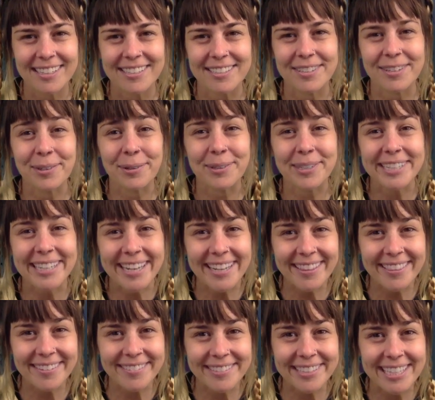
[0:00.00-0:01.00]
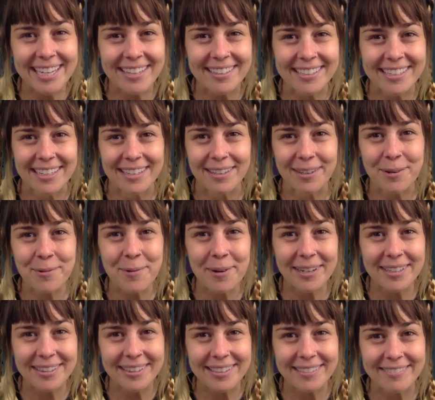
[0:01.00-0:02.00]
to create the reality you
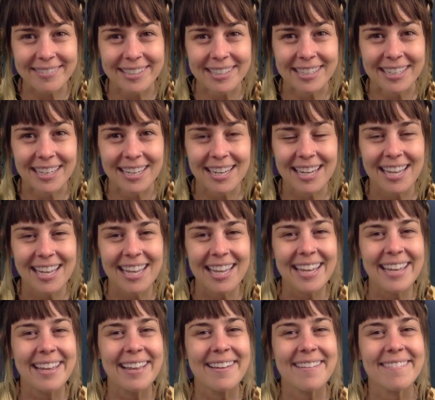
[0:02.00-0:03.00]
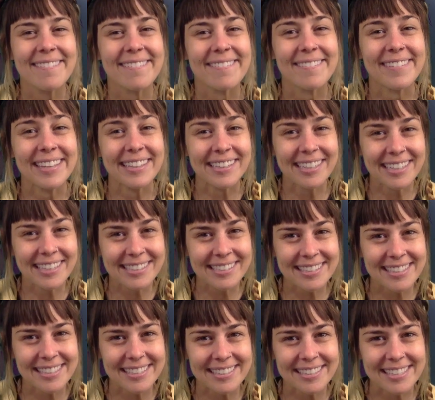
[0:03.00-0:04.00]
want to live in. Feeling is
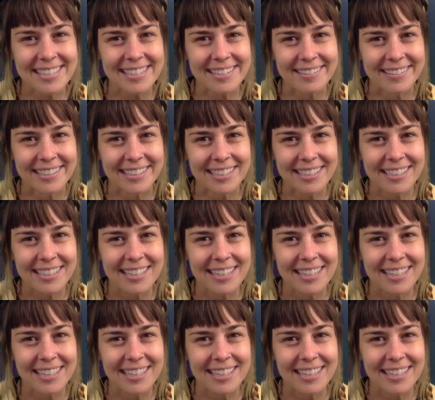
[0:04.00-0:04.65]
the secret.